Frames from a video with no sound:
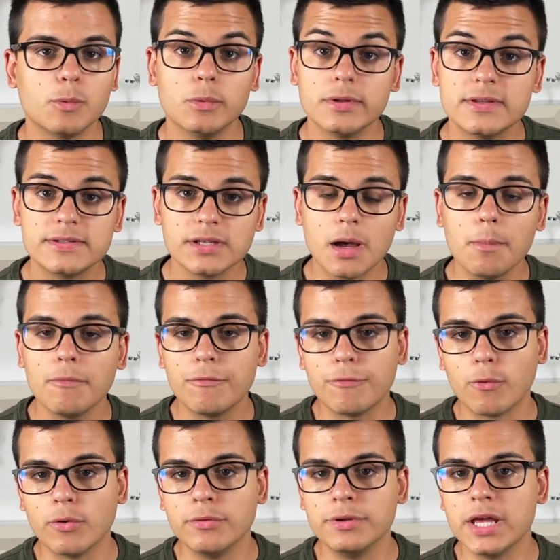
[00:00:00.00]
with some
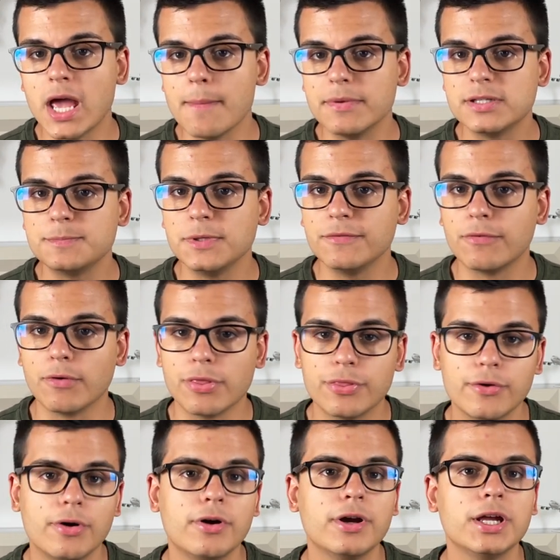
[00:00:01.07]
for the
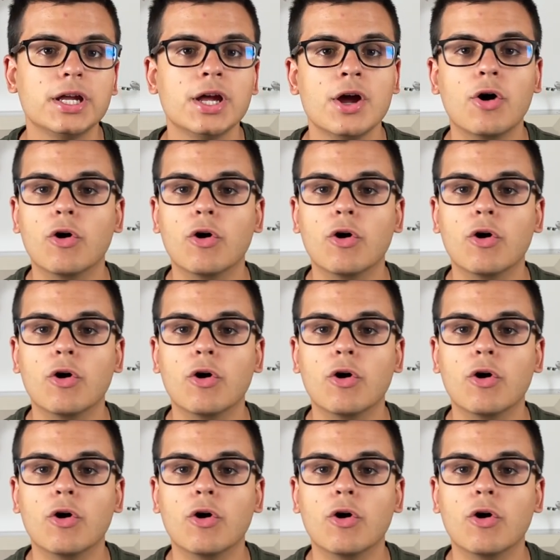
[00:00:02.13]
MSP430